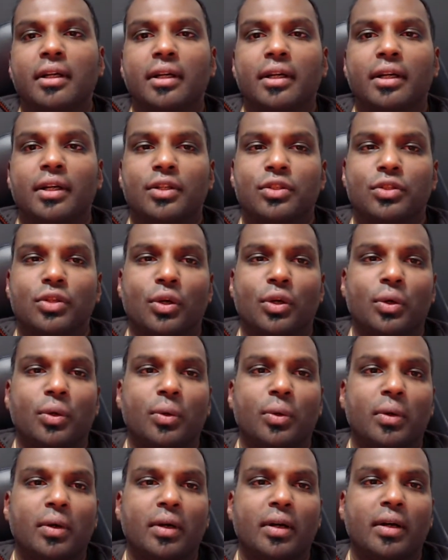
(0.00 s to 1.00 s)
So
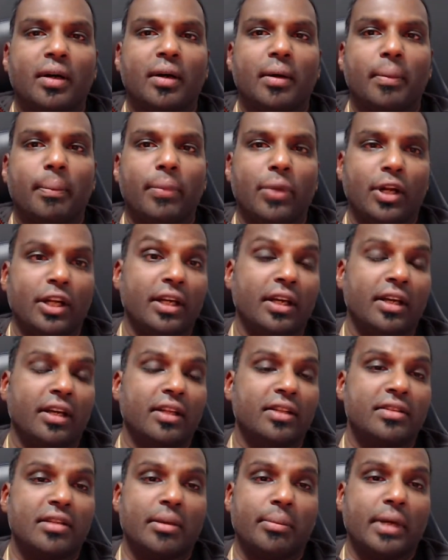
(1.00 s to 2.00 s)
bringing
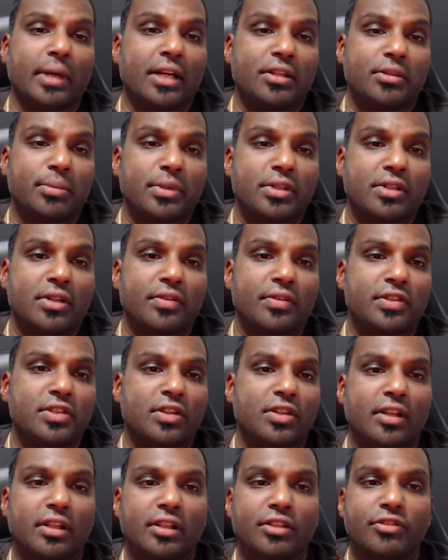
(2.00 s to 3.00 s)
in some customer service
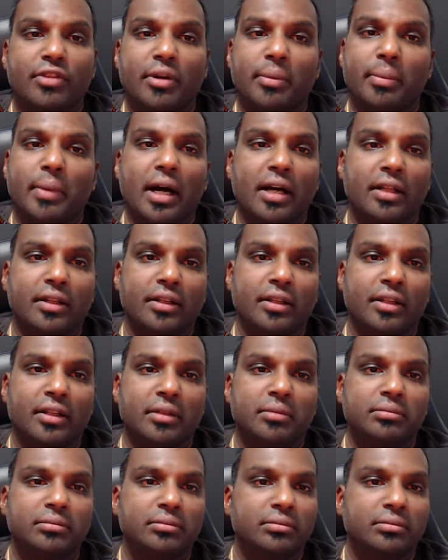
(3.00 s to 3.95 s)
skills from other